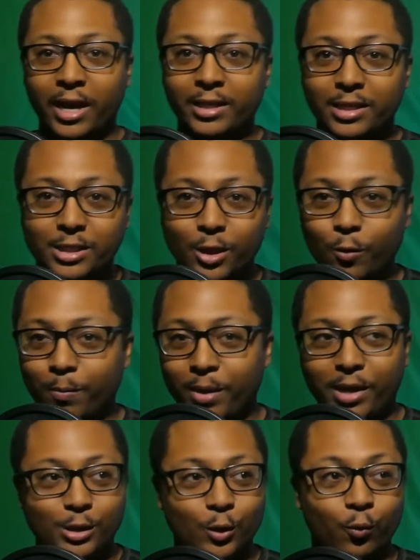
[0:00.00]
Dang, this old
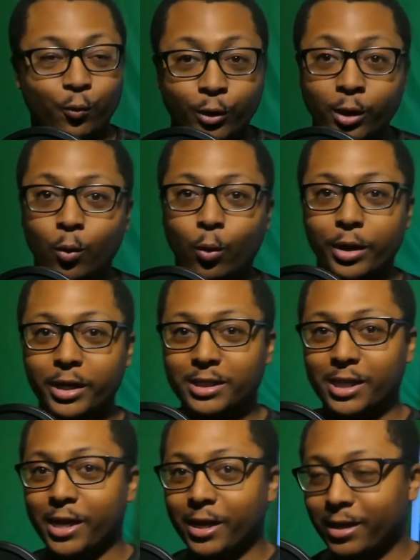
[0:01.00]
man's a real one,
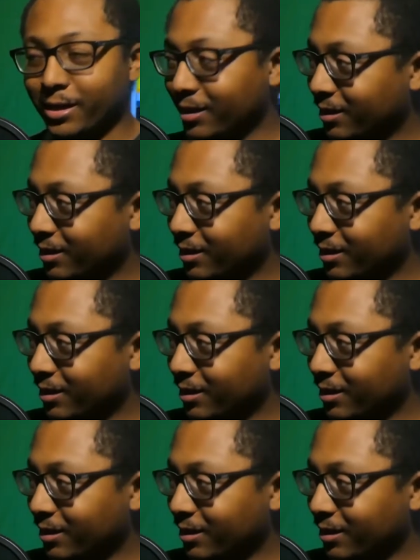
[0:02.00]
isn't he?